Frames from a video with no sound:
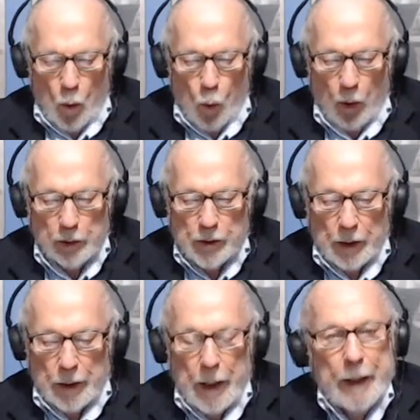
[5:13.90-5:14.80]

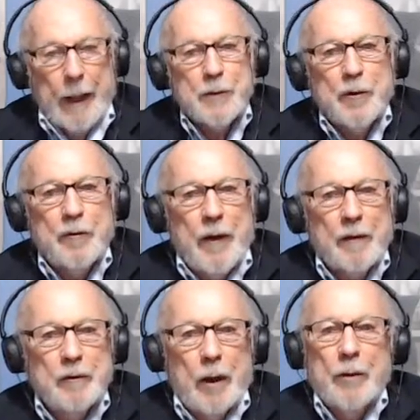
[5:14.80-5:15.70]
Wilson, and that's for
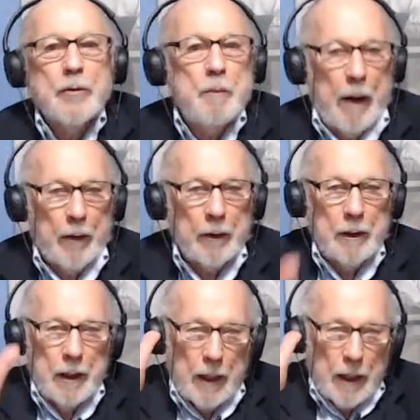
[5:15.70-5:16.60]
$5.
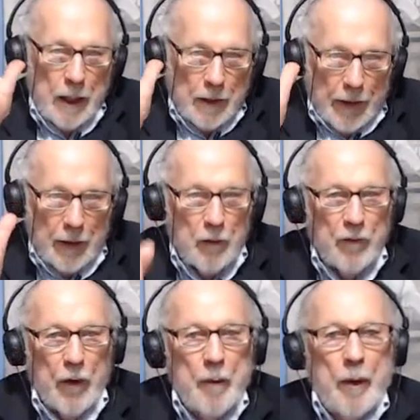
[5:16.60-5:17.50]
Marilyn, thank you
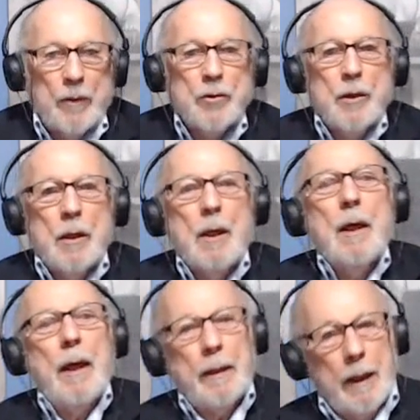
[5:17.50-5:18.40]
very much.
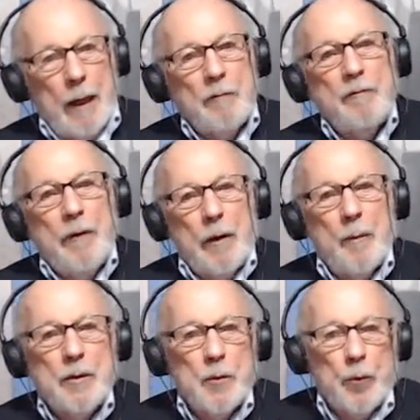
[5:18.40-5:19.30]
And again, very
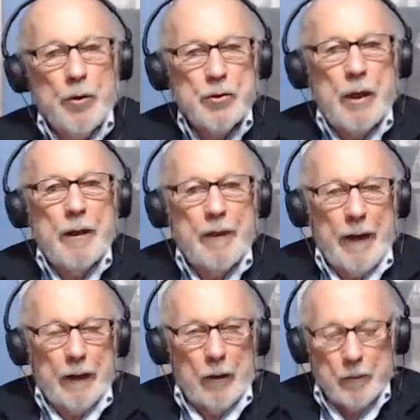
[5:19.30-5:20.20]
much appreciated.
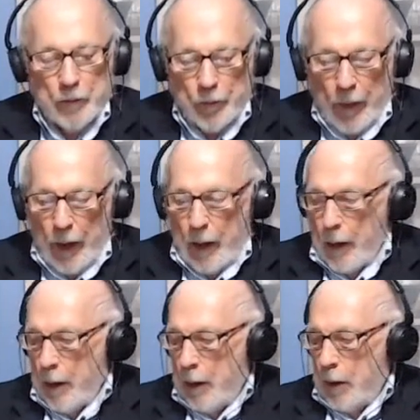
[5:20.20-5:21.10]
Thank you.
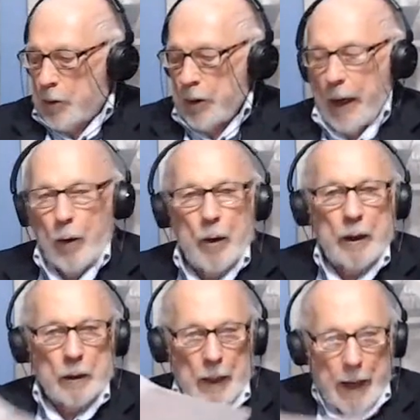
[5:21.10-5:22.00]
So now,
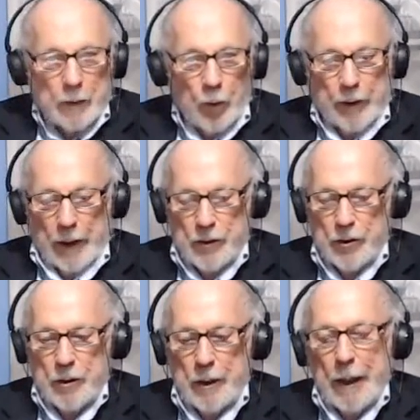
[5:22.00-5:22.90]
in line with
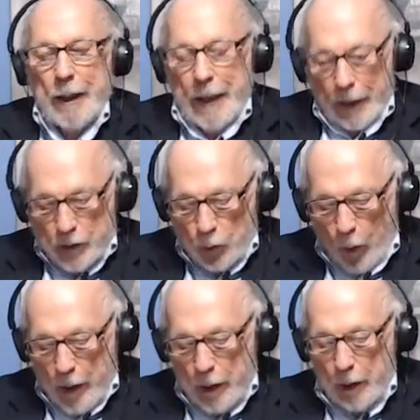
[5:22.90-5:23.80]
this, next
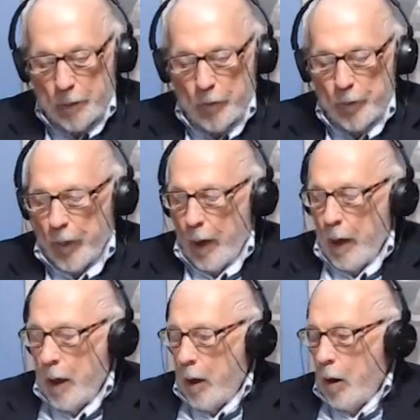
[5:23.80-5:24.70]
week,
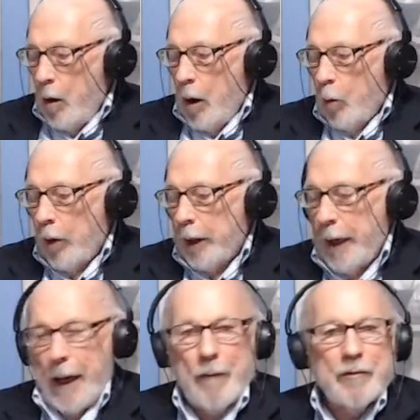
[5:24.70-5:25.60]
we're going
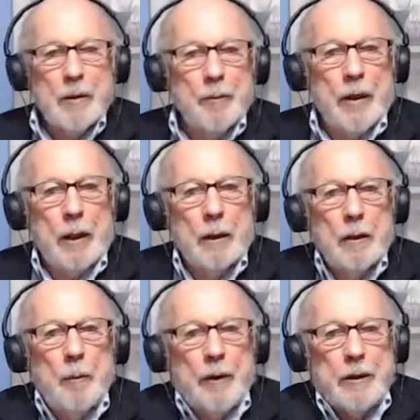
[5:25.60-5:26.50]
to have something a
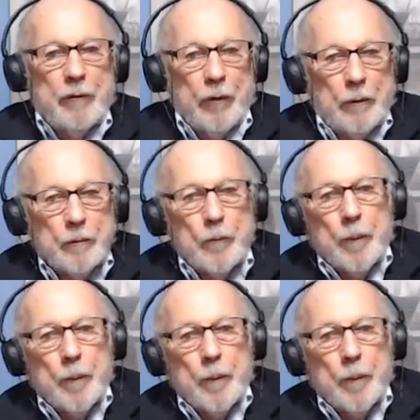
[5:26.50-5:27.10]
little bit different.